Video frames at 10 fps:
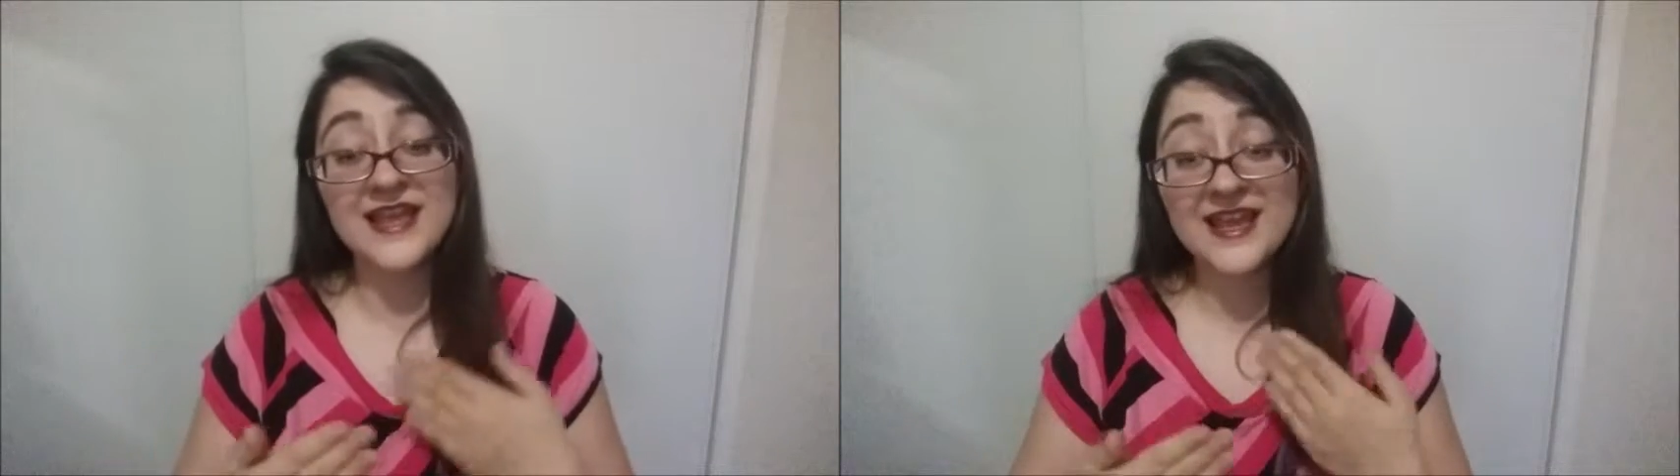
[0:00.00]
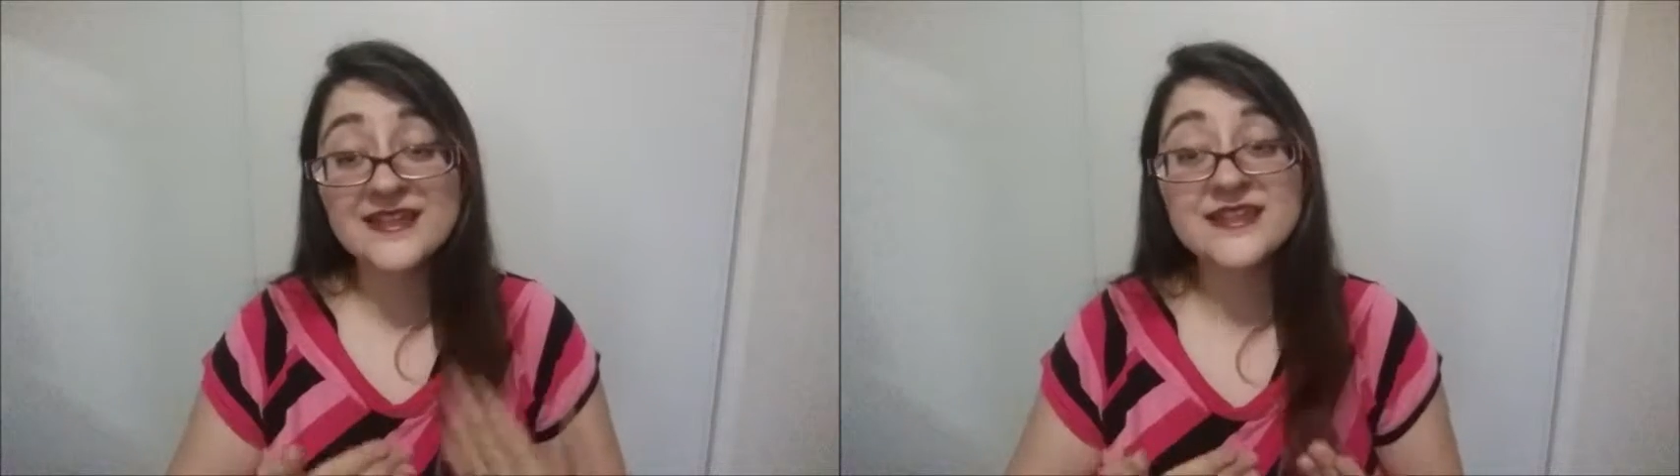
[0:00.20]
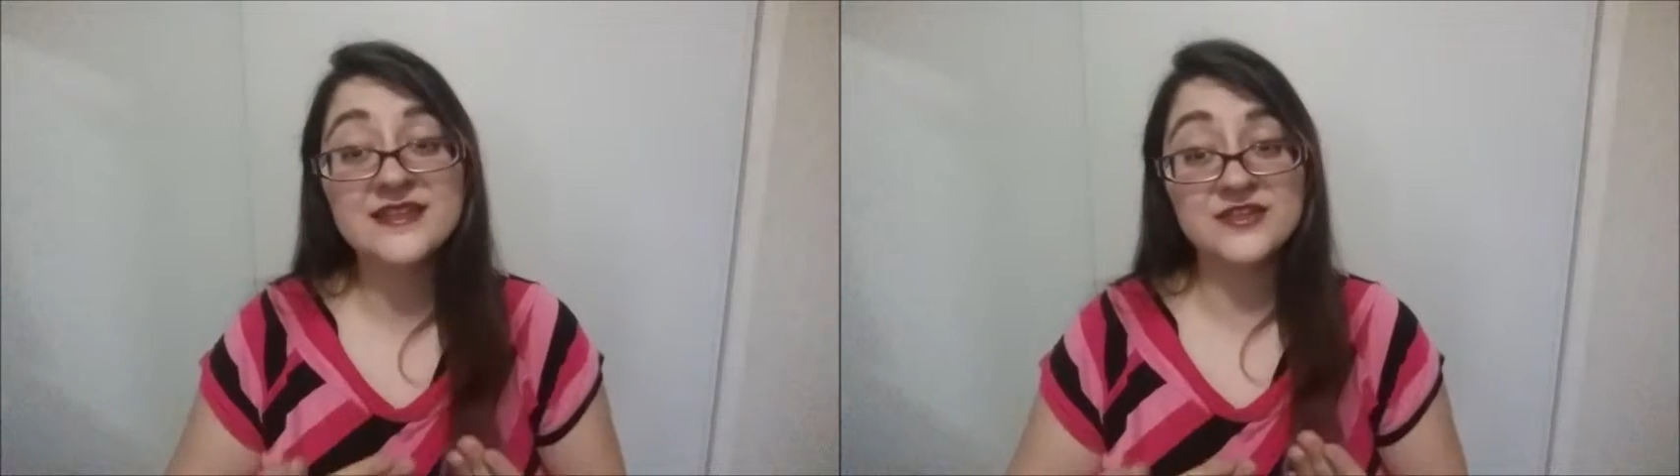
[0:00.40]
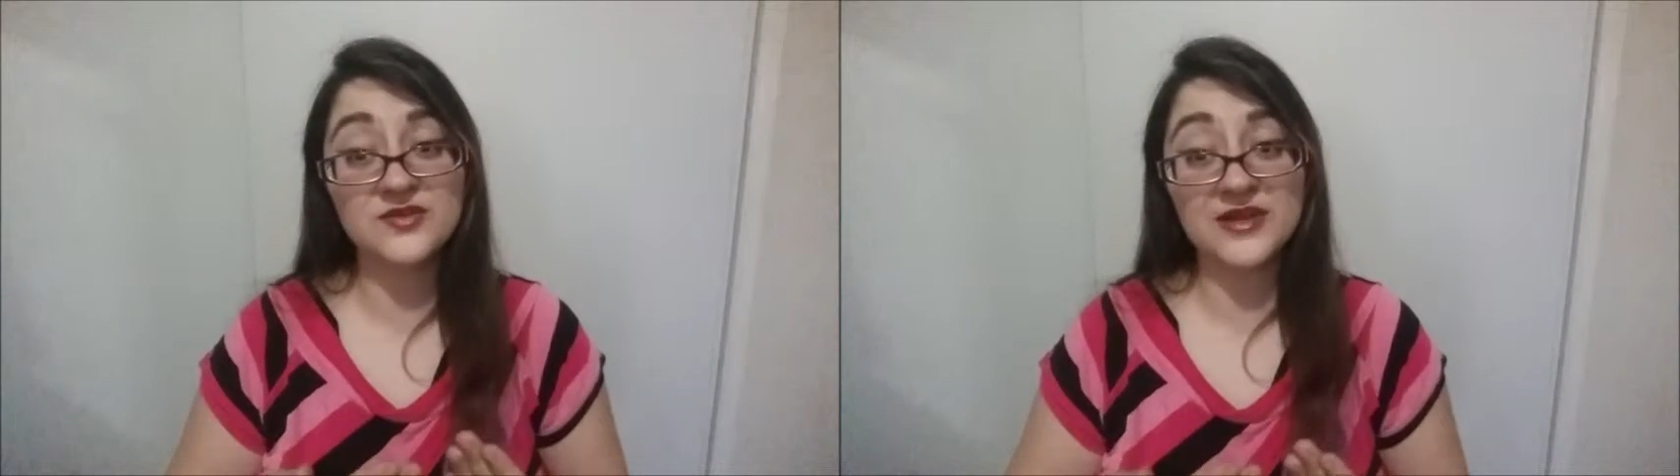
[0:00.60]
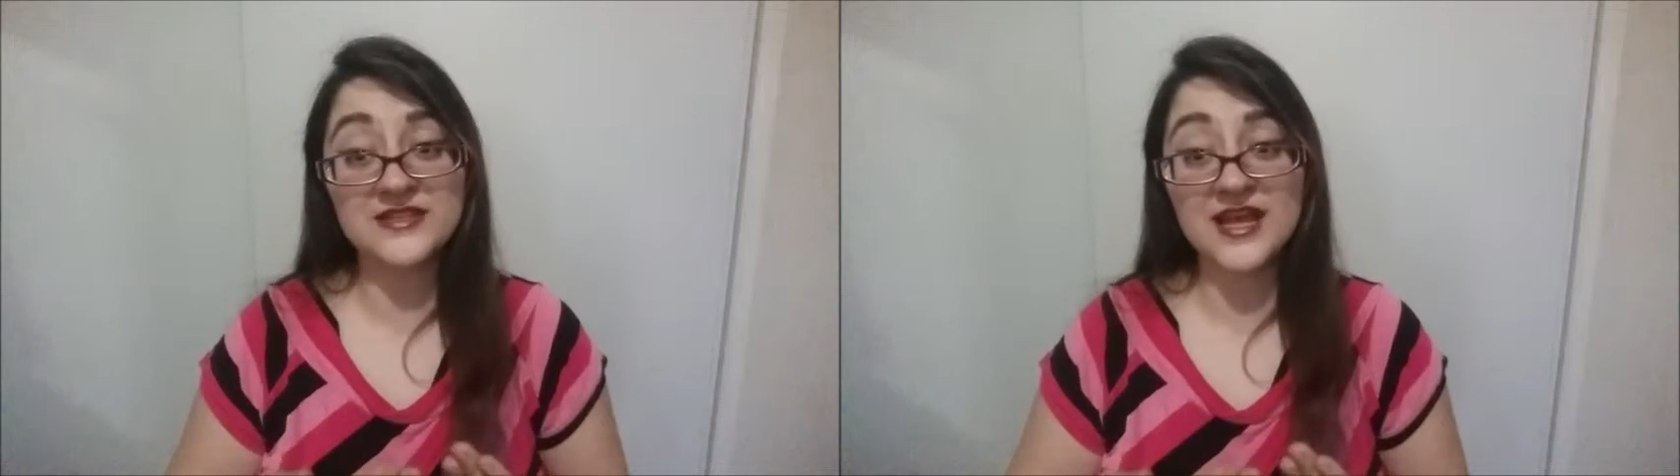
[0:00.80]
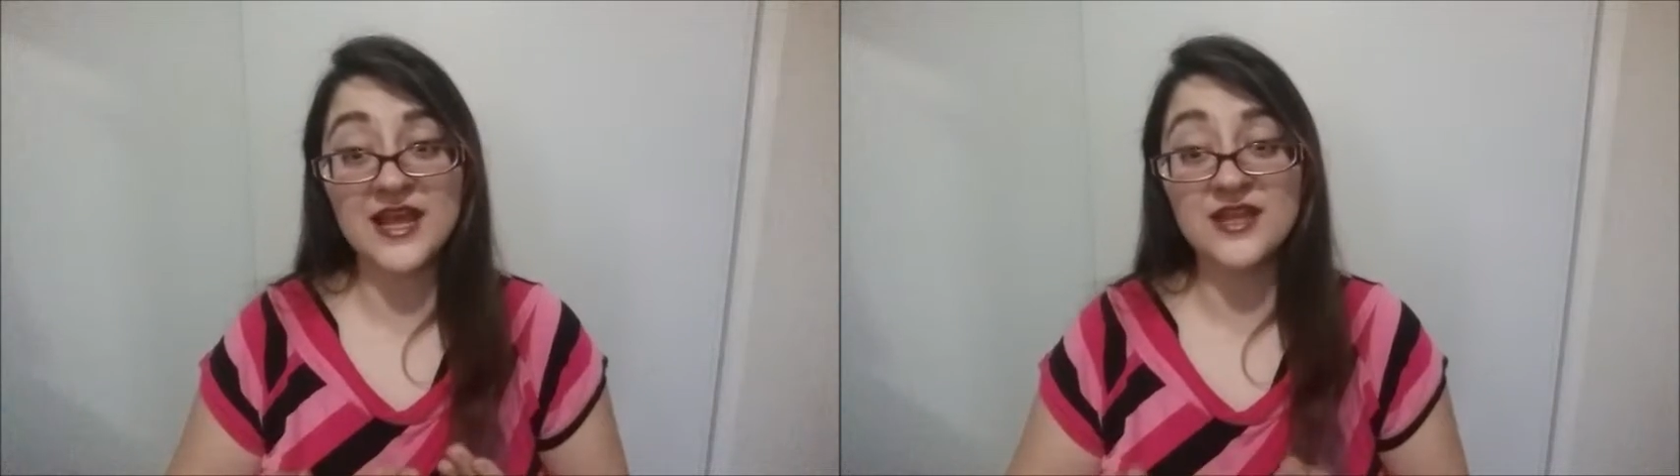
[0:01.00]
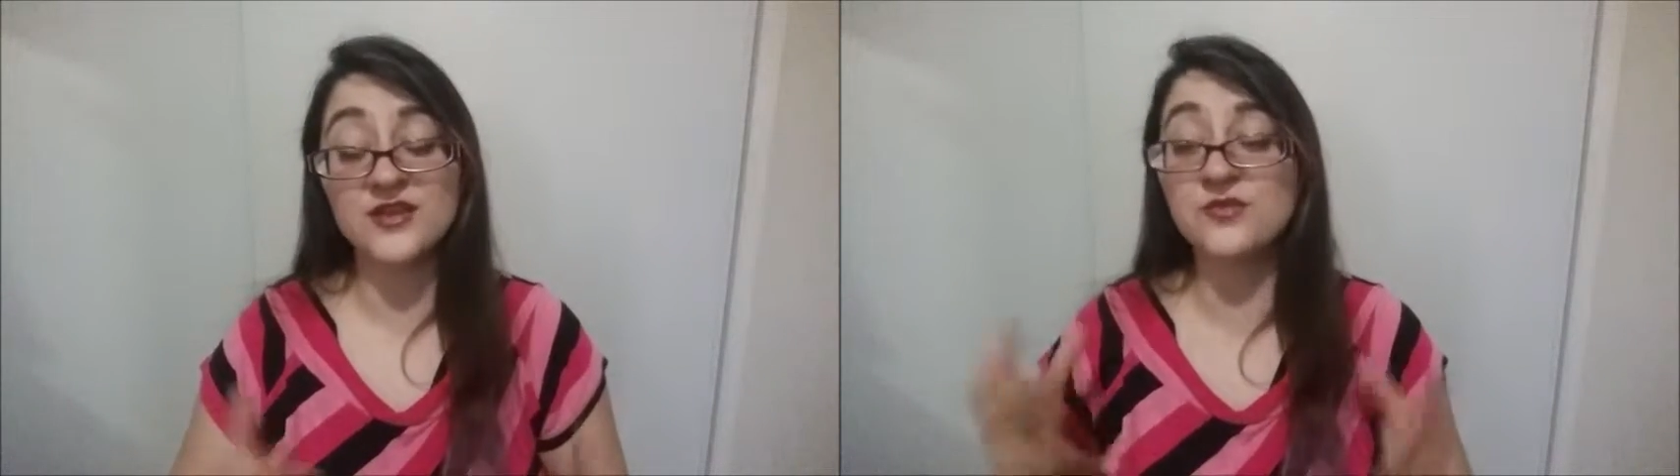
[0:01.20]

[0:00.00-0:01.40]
and the strict diet.